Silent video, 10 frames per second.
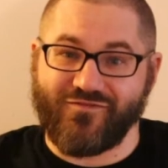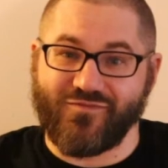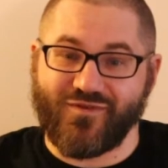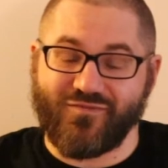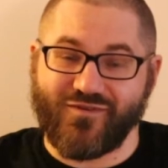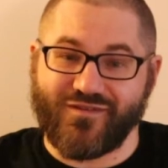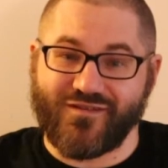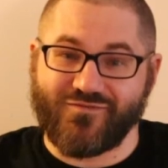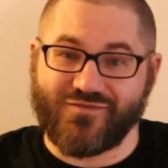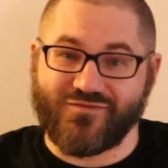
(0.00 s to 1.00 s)
be, but
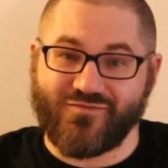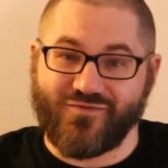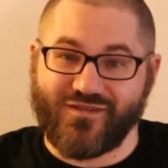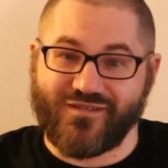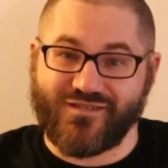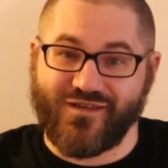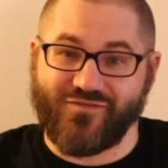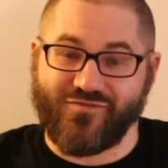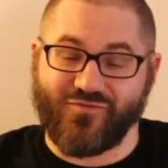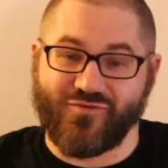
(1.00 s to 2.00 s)
it was really
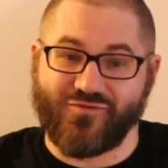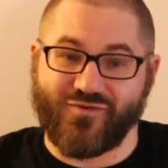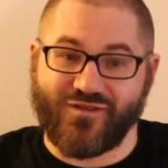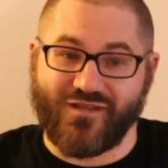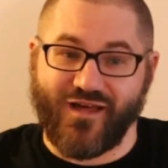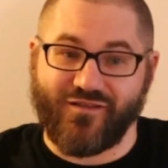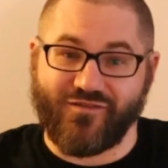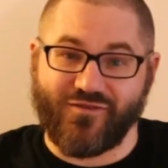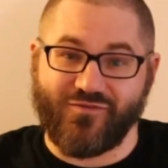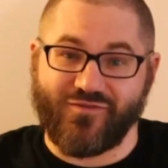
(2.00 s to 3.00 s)
done through a lot of
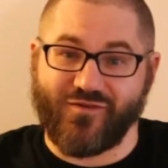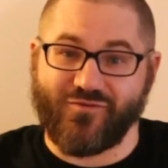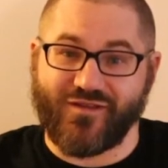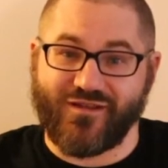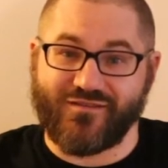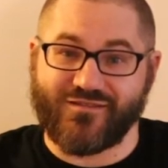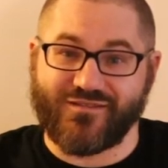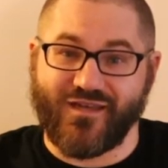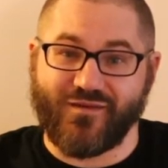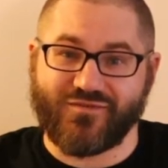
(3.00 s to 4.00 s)
the youth that were getting these
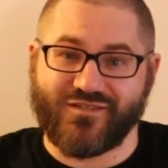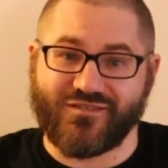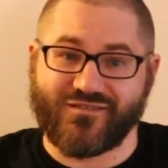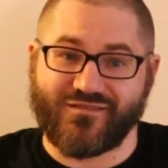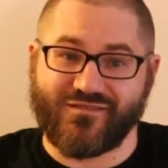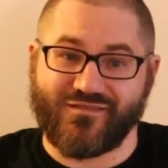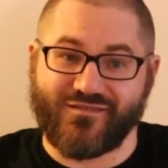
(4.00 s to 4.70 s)
games, because